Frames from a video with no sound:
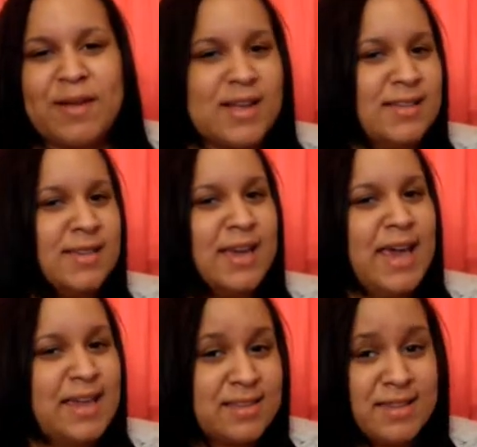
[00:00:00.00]
because
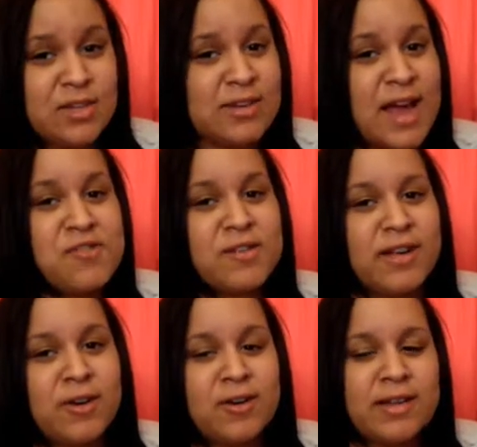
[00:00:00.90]
it's still
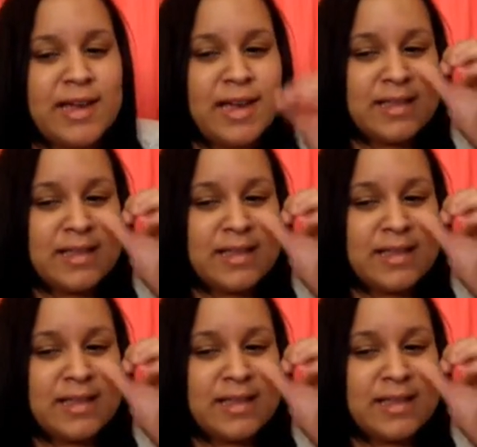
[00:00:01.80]
naturally curly,